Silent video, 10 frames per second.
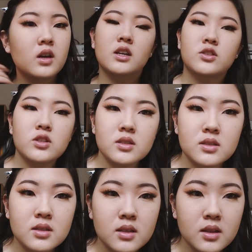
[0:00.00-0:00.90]
It
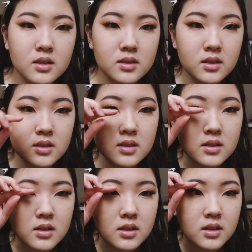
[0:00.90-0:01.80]
just, this doesn't
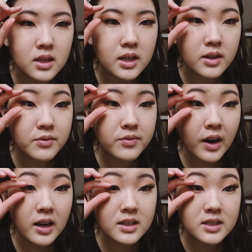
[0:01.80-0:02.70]
look like
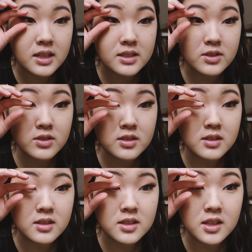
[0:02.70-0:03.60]
fox eyes. It just
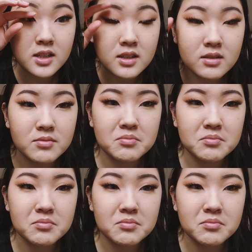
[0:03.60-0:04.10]
looks like,